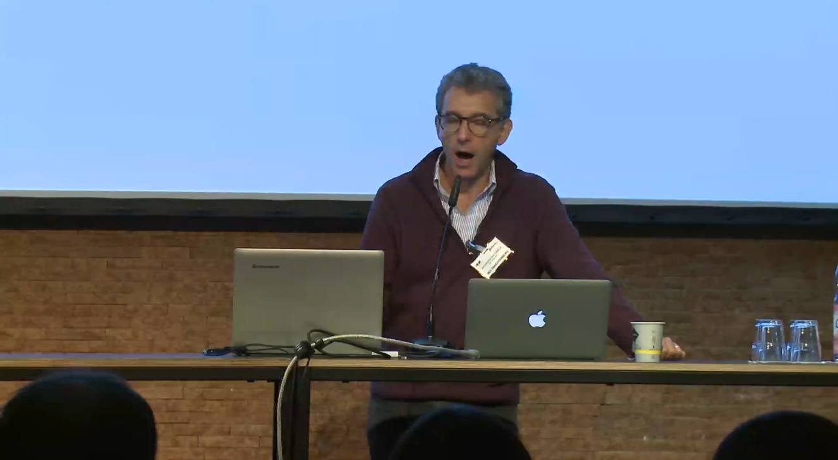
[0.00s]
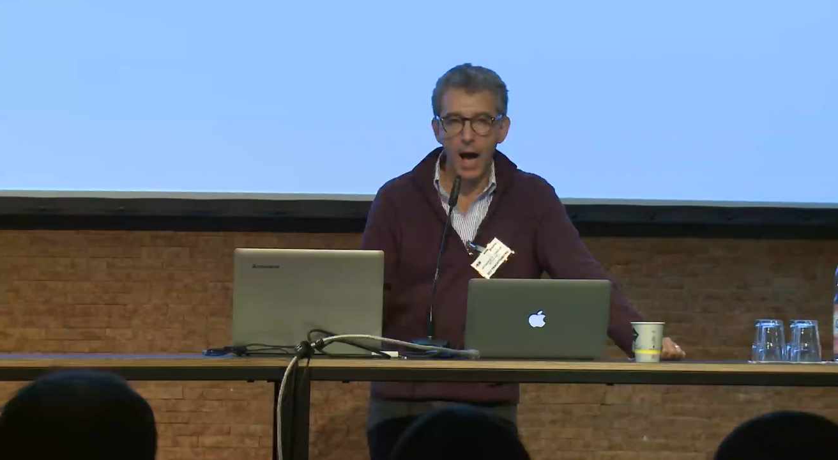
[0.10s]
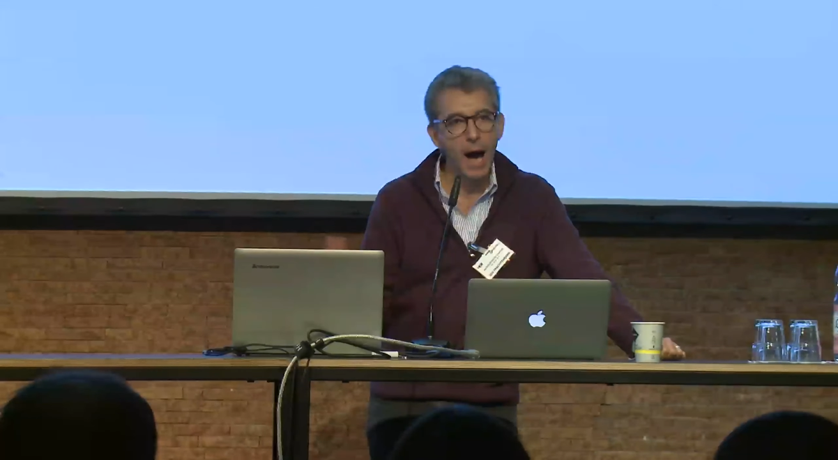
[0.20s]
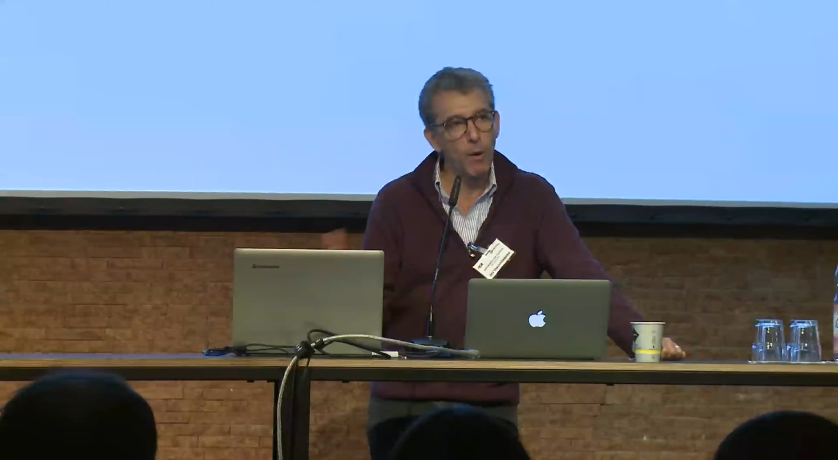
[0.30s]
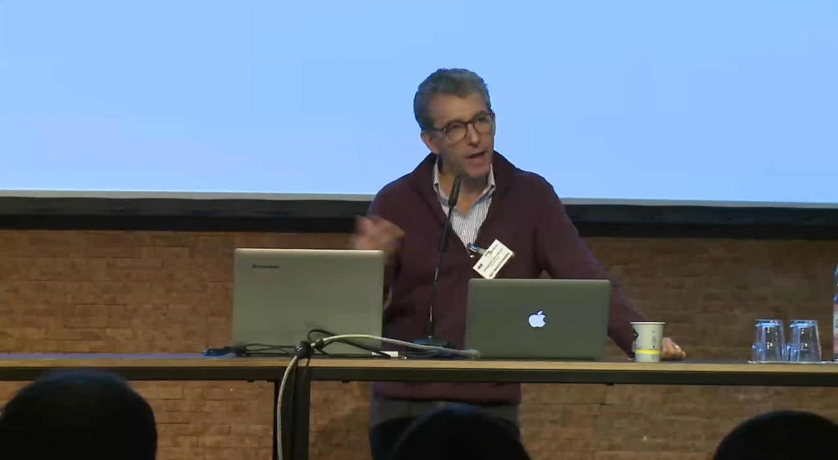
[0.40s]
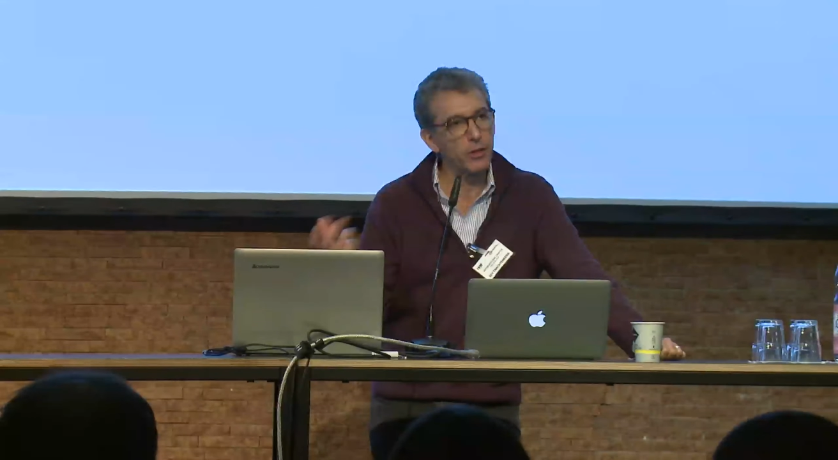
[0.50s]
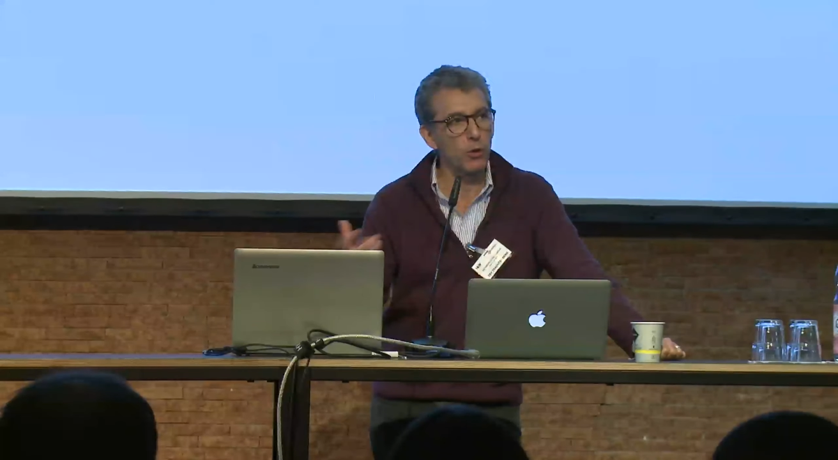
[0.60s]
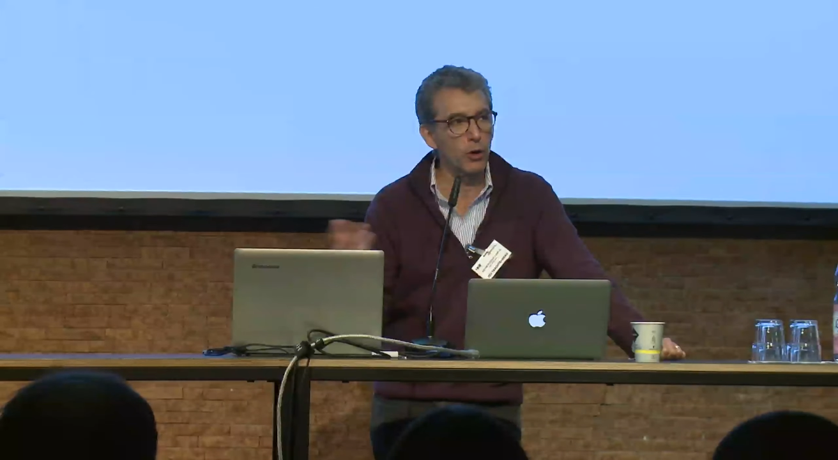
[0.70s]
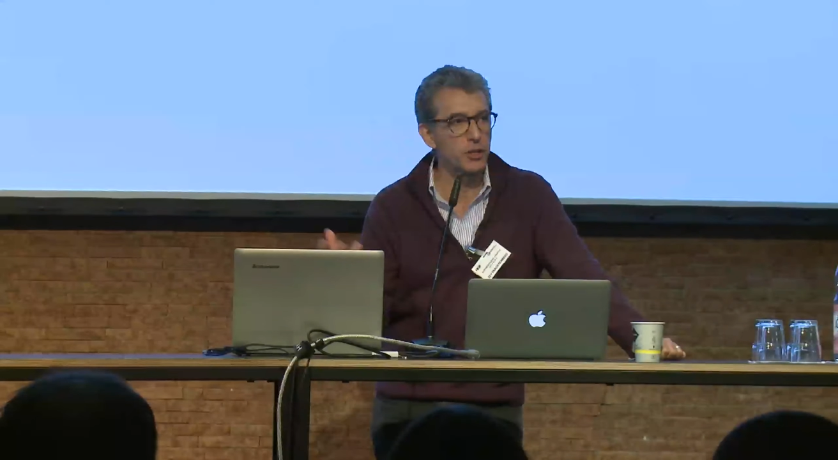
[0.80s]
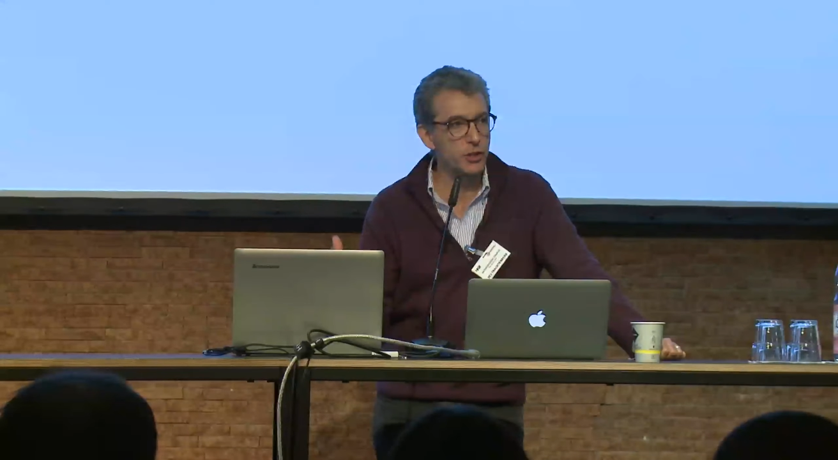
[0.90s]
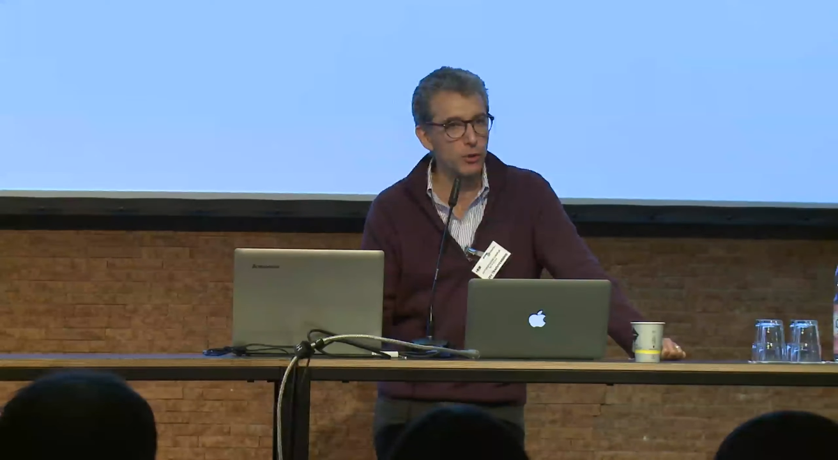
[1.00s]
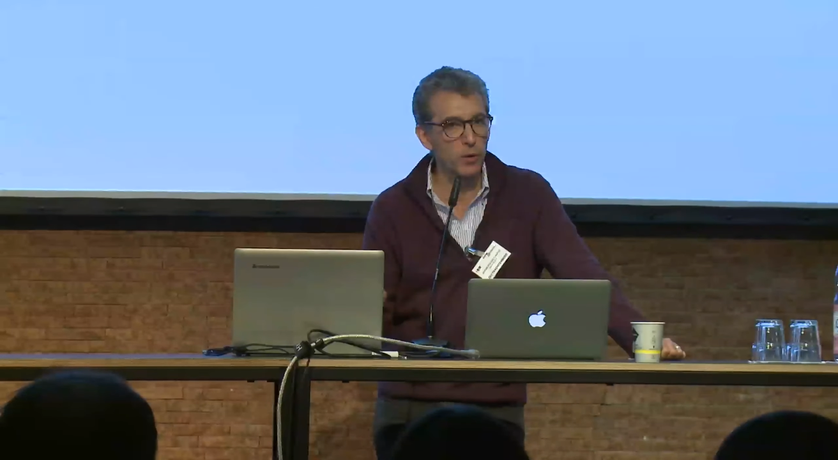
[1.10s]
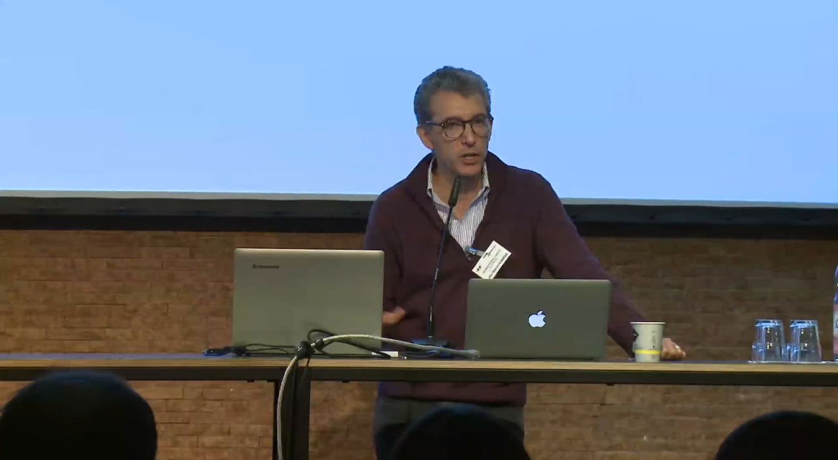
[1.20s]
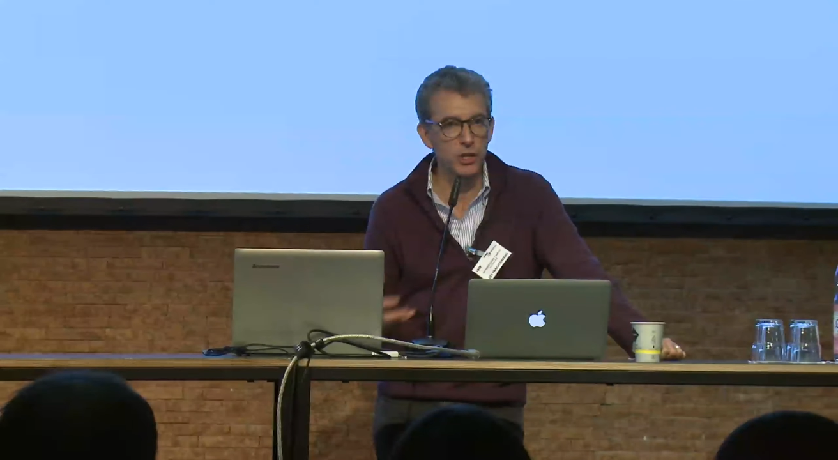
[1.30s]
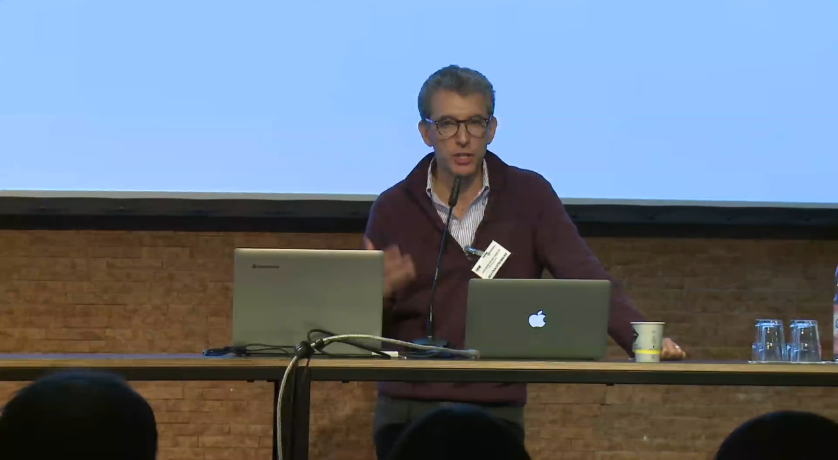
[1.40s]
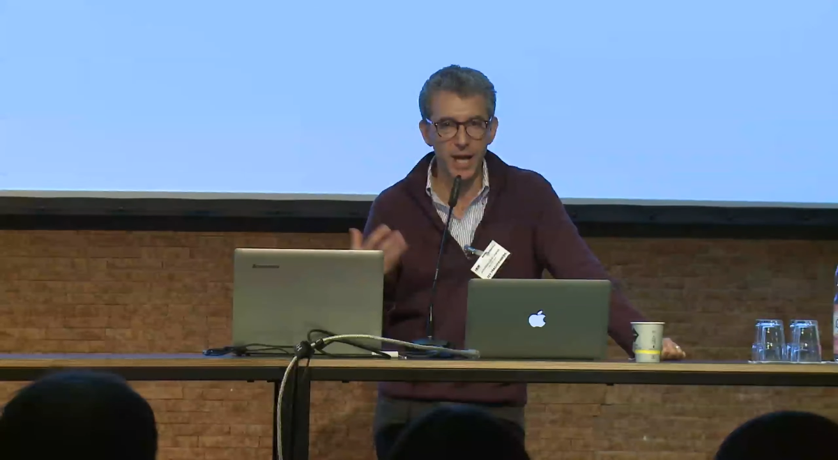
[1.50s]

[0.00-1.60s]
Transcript: how ethical considerations